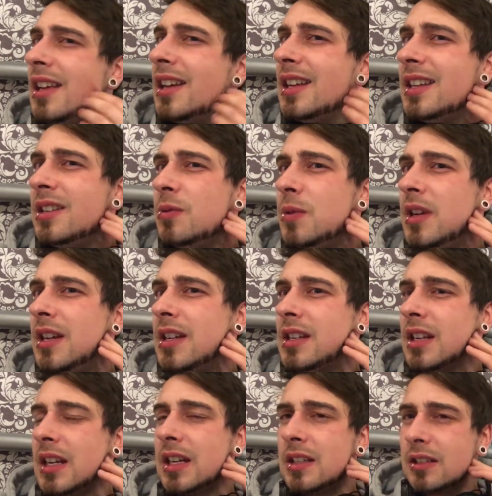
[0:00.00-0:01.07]
it's weird. It's
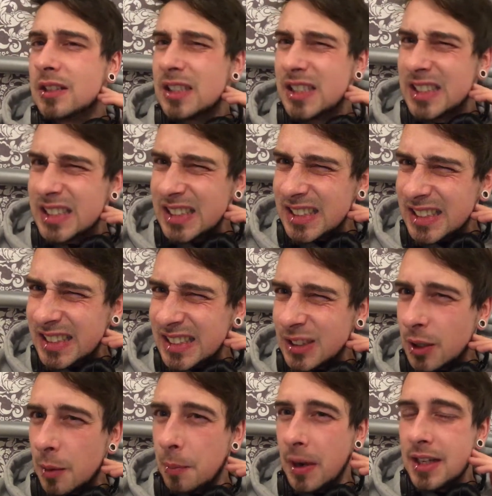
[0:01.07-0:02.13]
like
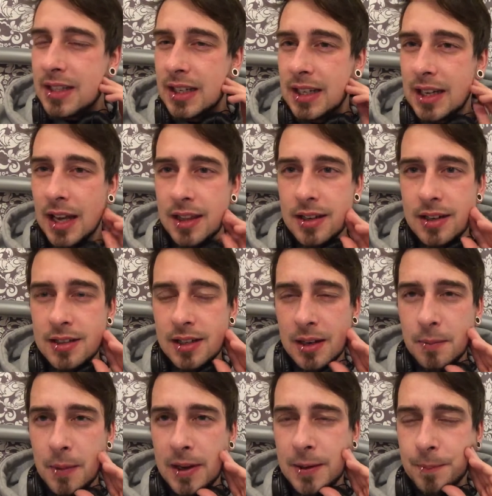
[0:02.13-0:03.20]
when I bite together, it's
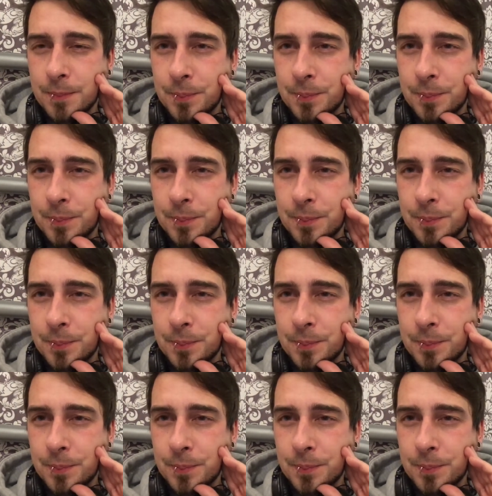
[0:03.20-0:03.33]
like my